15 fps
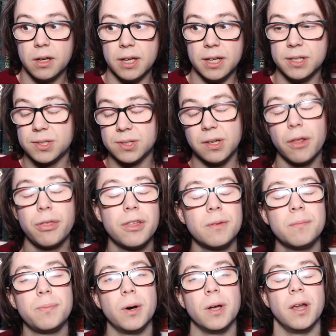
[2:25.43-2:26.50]
is
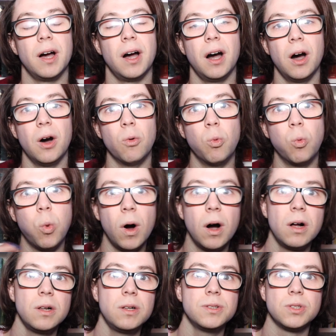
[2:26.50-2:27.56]
nothing but a
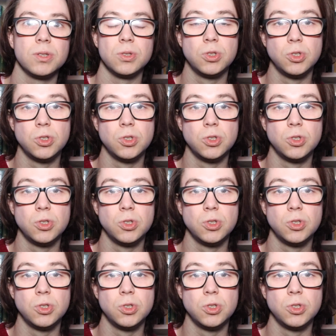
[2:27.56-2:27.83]
world